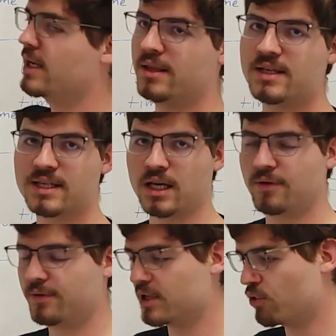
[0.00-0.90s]
in this kind
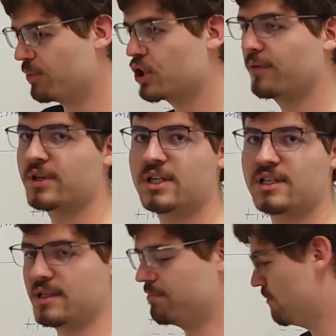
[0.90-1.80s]
of description of our
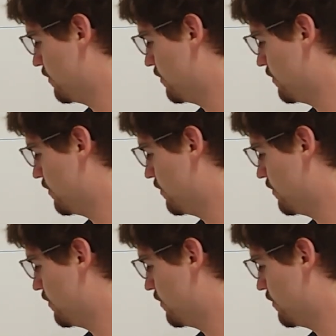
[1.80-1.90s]
system.